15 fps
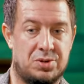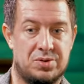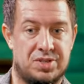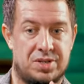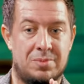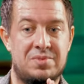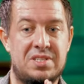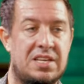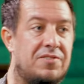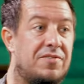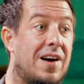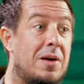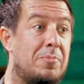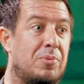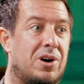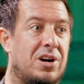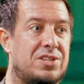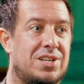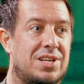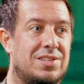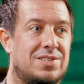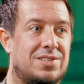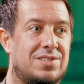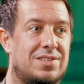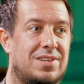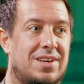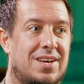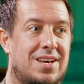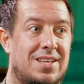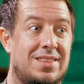So some DeFi projects,
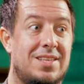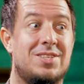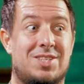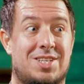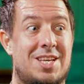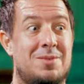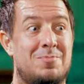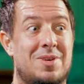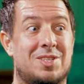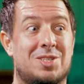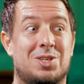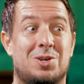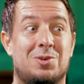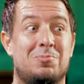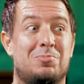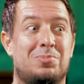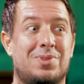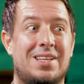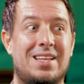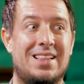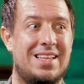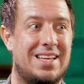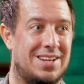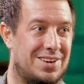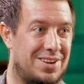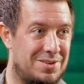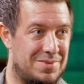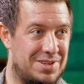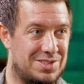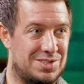the team is completely
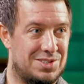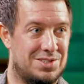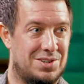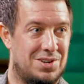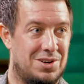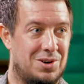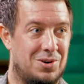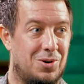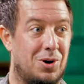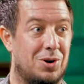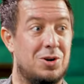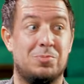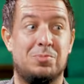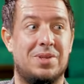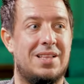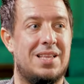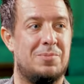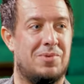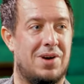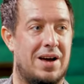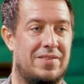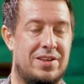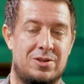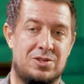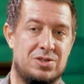anonymous or completely private.